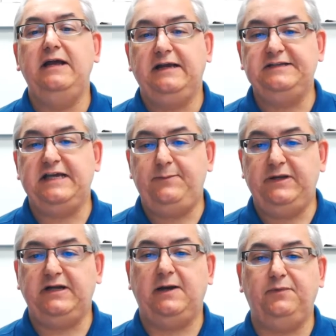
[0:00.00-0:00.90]
can type
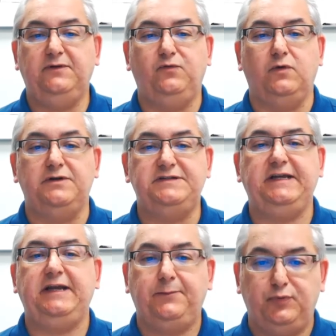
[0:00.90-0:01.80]
in a couple of words
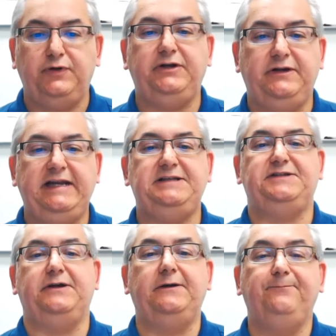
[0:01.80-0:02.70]
and get a pretty good
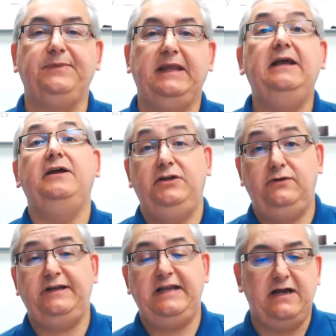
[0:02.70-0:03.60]
answer.
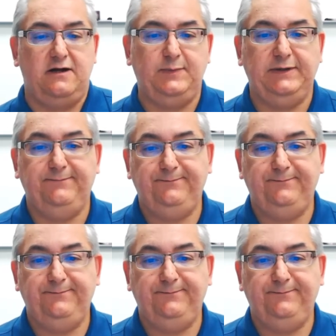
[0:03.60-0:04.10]
You can help.